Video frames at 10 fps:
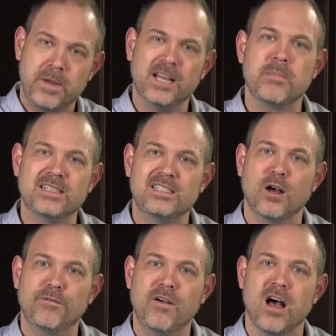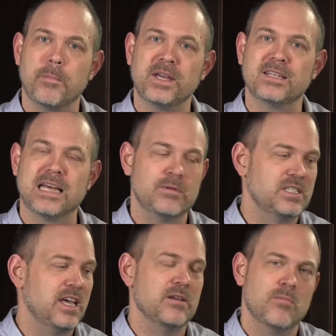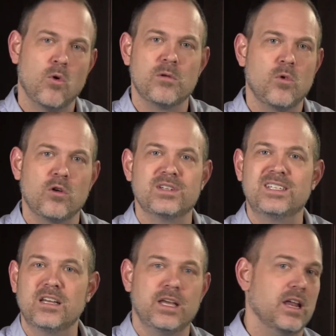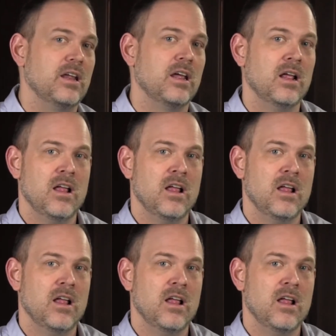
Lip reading: pick myself up because I was getting more and more resilient,